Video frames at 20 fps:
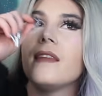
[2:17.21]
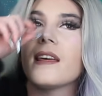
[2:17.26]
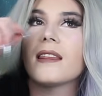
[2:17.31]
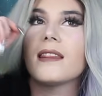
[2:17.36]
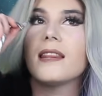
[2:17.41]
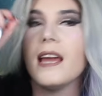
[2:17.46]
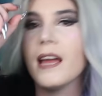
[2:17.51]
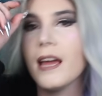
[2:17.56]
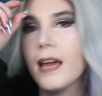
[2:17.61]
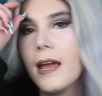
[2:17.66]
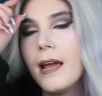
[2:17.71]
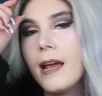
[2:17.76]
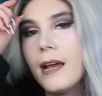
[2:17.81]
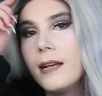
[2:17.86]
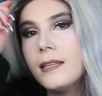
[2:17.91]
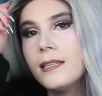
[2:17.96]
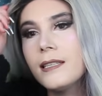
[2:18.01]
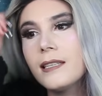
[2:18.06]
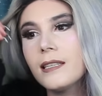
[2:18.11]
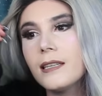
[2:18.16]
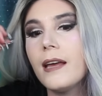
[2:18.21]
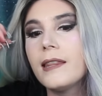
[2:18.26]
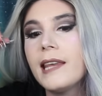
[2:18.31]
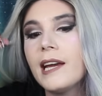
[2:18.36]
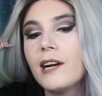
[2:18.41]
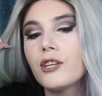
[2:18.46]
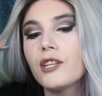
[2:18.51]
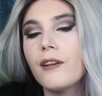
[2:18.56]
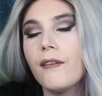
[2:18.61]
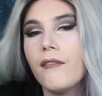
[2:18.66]
The thing is,
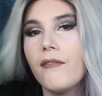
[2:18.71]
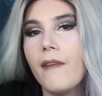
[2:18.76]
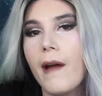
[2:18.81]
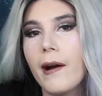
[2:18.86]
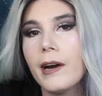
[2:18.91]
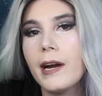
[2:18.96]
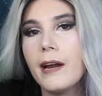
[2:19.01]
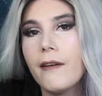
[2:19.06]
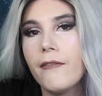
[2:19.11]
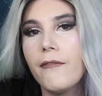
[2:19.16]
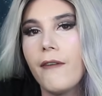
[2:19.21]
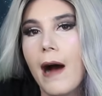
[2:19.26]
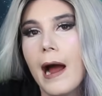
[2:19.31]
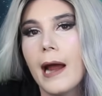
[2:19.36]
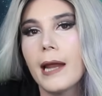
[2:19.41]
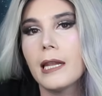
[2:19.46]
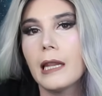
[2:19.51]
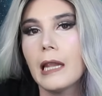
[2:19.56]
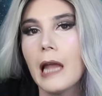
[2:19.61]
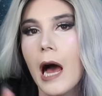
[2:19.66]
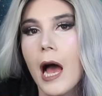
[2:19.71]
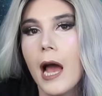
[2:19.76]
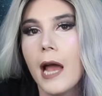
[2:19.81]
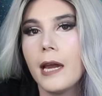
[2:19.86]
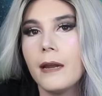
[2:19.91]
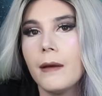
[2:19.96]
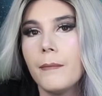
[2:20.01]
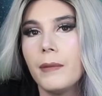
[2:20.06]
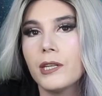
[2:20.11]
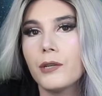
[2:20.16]
there's a very fine
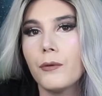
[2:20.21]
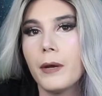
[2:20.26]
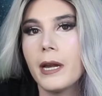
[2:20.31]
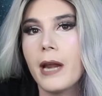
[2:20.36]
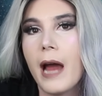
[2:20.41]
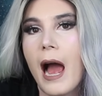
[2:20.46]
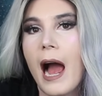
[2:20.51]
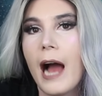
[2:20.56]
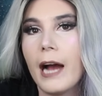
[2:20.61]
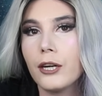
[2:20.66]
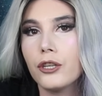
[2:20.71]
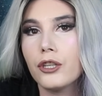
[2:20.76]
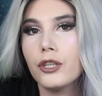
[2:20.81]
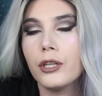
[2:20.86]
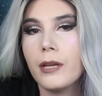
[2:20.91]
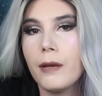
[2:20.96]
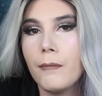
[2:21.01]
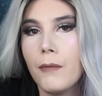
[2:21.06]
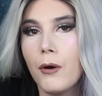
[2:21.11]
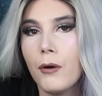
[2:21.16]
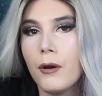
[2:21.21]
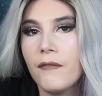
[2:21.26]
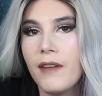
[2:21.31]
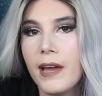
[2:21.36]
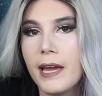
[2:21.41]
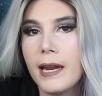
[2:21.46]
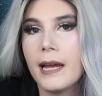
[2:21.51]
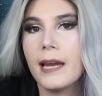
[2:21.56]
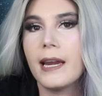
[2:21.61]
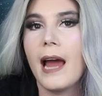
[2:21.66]
line between actually
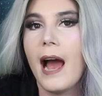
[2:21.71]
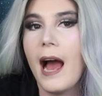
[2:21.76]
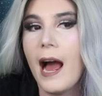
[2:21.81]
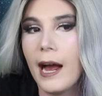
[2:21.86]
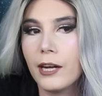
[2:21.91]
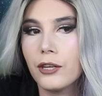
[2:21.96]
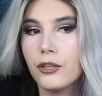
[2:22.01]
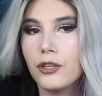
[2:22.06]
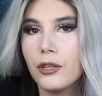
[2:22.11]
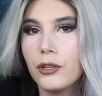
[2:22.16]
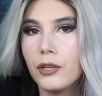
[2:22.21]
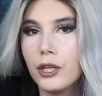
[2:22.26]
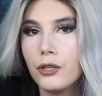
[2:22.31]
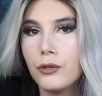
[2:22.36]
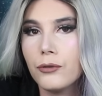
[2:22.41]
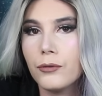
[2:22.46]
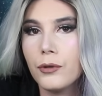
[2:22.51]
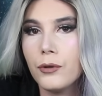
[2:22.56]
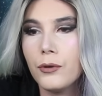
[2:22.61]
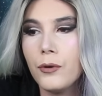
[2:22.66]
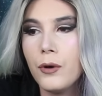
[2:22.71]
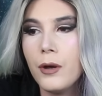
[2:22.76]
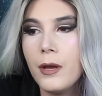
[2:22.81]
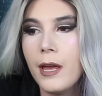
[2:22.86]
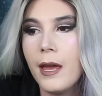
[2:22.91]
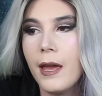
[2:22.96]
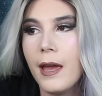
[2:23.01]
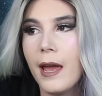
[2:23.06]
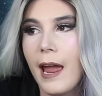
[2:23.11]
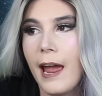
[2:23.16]
motivating and actually true,
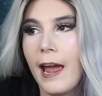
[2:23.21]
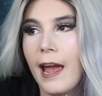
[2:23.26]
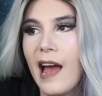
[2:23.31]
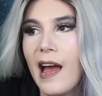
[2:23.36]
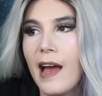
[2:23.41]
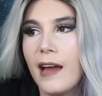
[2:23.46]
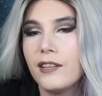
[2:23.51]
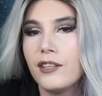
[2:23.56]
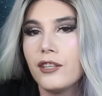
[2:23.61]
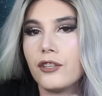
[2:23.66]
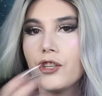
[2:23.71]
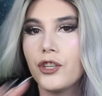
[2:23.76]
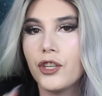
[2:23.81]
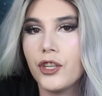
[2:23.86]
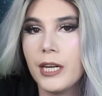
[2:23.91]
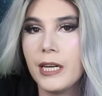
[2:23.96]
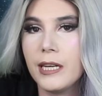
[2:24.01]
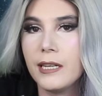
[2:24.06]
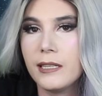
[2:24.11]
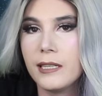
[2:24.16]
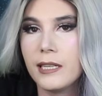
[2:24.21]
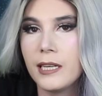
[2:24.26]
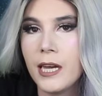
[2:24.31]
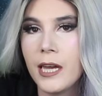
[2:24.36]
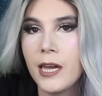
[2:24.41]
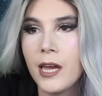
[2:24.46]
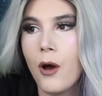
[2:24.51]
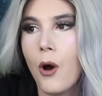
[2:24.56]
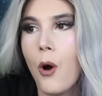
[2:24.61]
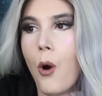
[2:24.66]
and
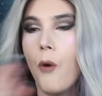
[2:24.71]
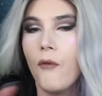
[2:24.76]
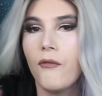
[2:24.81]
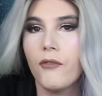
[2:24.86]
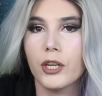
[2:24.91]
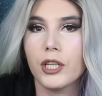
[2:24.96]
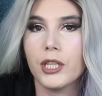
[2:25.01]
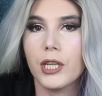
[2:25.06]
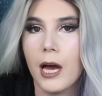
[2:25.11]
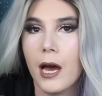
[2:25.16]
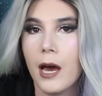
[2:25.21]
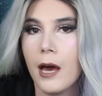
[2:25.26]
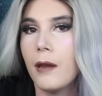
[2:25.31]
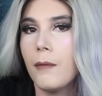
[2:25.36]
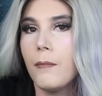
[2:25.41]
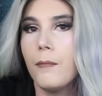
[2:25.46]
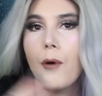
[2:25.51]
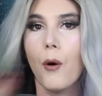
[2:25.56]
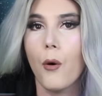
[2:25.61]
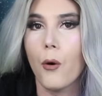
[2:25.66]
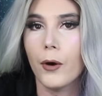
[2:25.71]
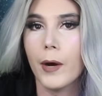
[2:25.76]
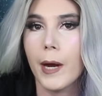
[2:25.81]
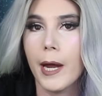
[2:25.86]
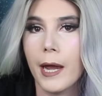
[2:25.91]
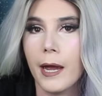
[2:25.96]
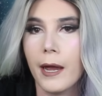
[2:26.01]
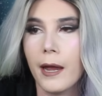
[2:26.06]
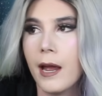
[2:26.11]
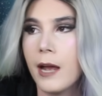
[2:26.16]
cheesy, overdone,
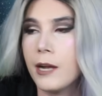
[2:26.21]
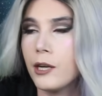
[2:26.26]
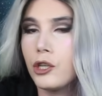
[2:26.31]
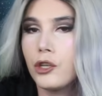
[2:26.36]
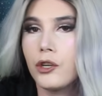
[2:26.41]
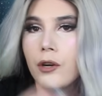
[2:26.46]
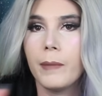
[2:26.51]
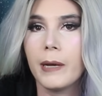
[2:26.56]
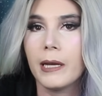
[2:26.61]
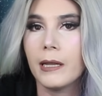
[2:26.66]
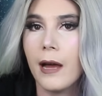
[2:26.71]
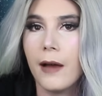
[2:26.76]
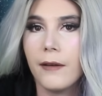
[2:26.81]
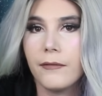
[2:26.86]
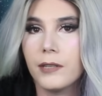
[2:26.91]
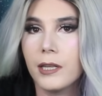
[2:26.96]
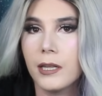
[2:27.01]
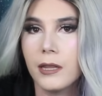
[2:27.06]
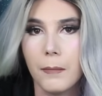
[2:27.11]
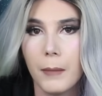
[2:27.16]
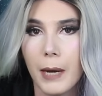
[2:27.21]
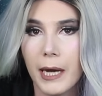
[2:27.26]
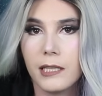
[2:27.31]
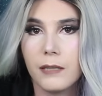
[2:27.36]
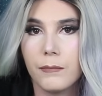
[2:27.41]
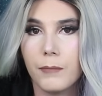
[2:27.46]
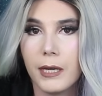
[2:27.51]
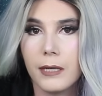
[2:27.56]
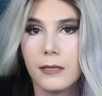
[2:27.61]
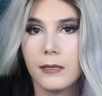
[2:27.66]
boring, and should be left in the
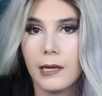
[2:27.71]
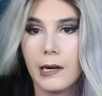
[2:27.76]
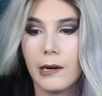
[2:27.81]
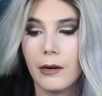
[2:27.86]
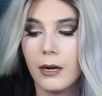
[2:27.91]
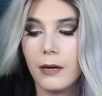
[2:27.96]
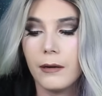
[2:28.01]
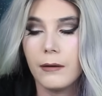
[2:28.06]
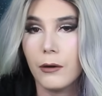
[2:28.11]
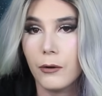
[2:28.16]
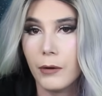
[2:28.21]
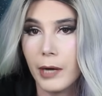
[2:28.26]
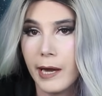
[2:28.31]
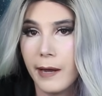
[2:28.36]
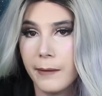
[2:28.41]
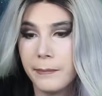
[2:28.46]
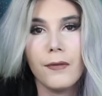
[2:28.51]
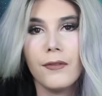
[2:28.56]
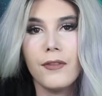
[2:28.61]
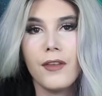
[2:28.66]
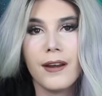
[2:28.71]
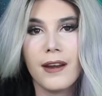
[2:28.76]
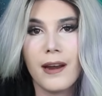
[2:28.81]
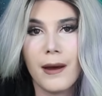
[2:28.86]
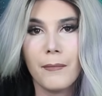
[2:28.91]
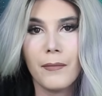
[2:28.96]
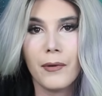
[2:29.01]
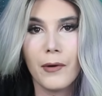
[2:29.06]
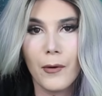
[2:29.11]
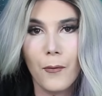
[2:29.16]
MySpace era, okay? The
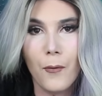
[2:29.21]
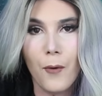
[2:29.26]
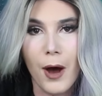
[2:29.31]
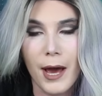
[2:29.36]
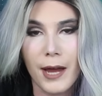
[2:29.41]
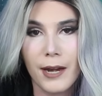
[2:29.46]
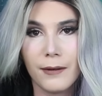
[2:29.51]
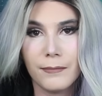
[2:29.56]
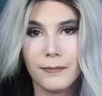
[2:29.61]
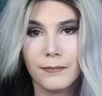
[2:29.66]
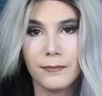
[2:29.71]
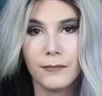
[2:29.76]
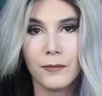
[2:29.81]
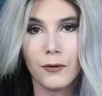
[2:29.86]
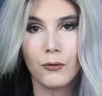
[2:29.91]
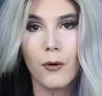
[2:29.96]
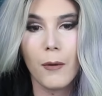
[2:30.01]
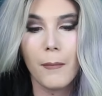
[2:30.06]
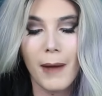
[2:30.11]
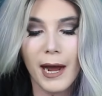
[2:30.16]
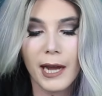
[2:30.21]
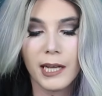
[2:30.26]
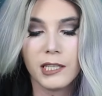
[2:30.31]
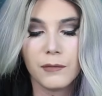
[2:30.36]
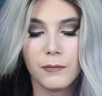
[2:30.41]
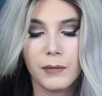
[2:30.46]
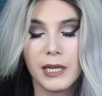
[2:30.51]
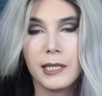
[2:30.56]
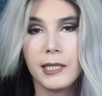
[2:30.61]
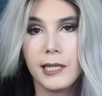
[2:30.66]
number one
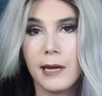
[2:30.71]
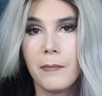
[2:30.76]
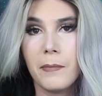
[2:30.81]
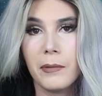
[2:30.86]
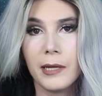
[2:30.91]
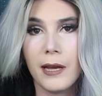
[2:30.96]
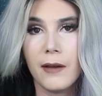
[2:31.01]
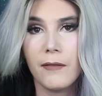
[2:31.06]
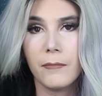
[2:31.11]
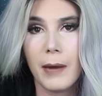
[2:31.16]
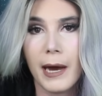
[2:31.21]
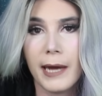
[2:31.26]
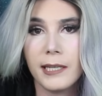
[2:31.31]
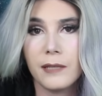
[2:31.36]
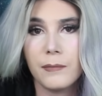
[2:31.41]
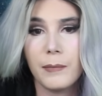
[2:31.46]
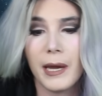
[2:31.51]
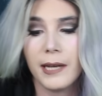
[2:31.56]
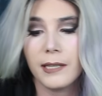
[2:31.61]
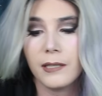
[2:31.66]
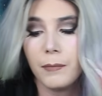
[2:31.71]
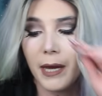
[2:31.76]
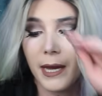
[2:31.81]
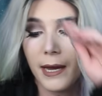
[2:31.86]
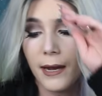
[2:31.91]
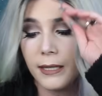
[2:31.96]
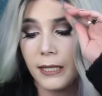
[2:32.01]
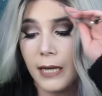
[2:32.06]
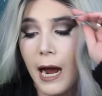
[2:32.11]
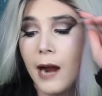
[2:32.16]
reminds me deeply of MySpace
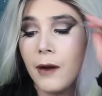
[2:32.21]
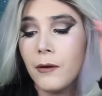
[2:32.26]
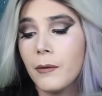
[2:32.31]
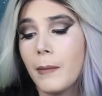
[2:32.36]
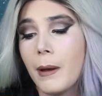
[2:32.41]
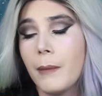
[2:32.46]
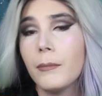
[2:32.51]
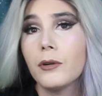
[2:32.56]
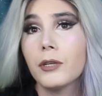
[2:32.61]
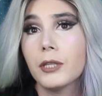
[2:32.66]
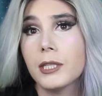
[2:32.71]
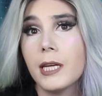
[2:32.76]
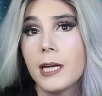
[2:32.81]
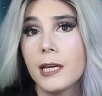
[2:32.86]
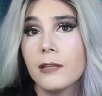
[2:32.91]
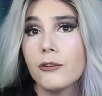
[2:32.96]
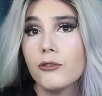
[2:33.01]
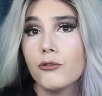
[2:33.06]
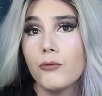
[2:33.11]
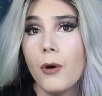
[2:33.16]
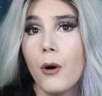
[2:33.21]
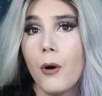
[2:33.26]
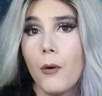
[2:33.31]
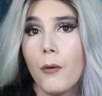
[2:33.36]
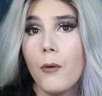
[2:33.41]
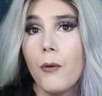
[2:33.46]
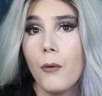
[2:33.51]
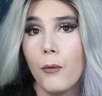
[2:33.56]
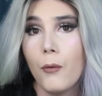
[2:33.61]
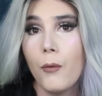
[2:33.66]
because I remember seeing this
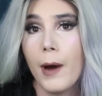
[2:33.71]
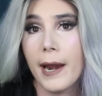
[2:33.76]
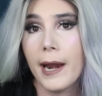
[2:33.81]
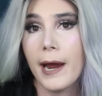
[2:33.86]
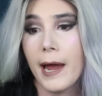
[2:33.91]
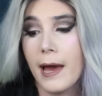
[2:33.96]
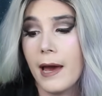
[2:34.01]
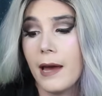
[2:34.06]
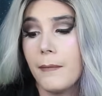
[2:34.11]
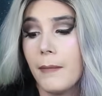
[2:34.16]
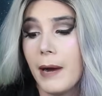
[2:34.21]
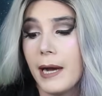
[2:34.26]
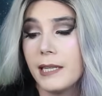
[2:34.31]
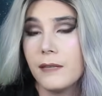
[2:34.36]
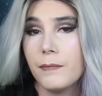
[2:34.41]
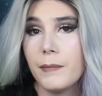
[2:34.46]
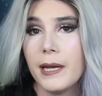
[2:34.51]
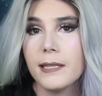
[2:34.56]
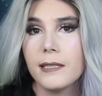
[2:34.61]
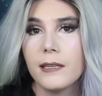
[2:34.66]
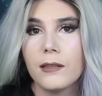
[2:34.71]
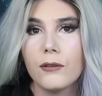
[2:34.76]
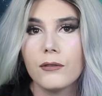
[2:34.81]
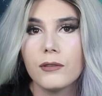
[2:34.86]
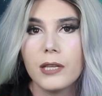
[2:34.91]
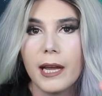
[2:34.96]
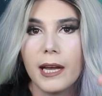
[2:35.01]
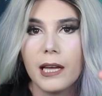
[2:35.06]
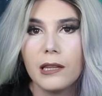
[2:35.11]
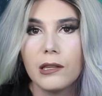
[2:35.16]
quote when I had MySpace and
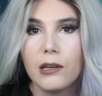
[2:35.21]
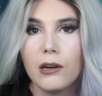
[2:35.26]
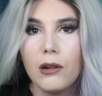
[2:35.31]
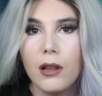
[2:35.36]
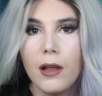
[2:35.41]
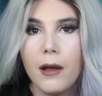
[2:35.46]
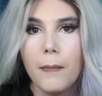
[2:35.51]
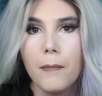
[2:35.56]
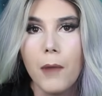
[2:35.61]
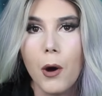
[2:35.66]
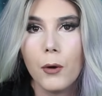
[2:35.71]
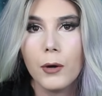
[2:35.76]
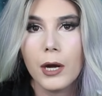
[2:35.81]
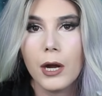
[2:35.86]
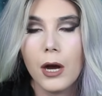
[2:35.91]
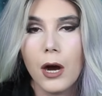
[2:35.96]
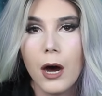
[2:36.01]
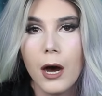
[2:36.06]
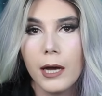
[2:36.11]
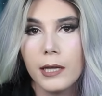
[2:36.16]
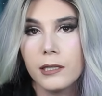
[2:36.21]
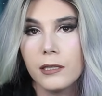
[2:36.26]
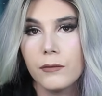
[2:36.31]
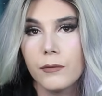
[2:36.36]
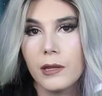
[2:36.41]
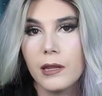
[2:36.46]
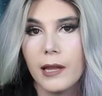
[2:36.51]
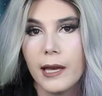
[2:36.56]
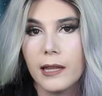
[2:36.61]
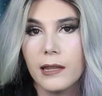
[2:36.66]
those like little
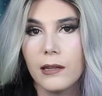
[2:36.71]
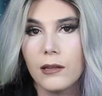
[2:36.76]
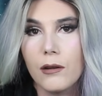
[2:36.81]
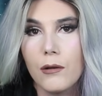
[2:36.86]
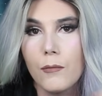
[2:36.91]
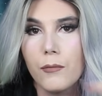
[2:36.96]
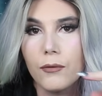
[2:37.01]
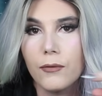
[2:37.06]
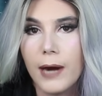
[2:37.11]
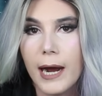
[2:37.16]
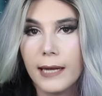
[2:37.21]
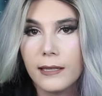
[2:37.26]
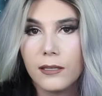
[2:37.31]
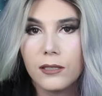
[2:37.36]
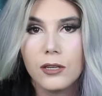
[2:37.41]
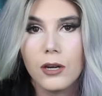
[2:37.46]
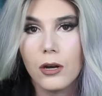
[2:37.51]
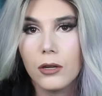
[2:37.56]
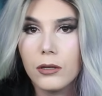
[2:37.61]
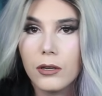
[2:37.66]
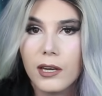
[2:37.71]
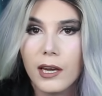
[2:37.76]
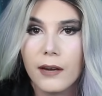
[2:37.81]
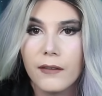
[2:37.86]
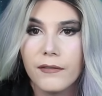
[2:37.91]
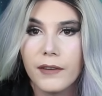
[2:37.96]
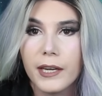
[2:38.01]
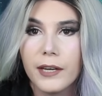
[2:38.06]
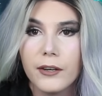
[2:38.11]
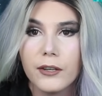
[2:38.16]
emoticons with like the little Bratz doll
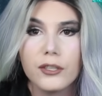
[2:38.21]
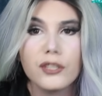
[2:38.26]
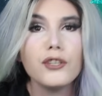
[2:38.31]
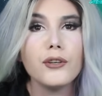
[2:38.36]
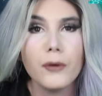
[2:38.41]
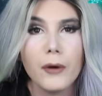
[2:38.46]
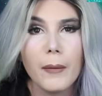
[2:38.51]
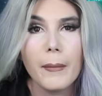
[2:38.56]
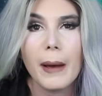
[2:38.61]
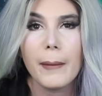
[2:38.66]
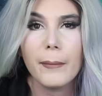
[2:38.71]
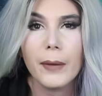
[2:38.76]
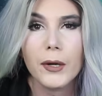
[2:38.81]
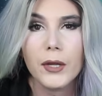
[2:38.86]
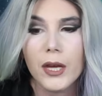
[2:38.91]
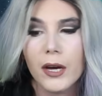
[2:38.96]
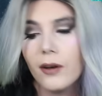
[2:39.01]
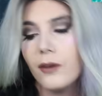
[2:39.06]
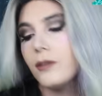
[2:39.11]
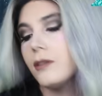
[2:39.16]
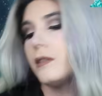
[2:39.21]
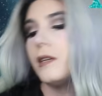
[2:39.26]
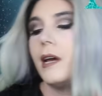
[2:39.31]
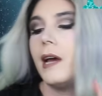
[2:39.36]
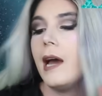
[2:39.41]
looking figures. Do you remember those?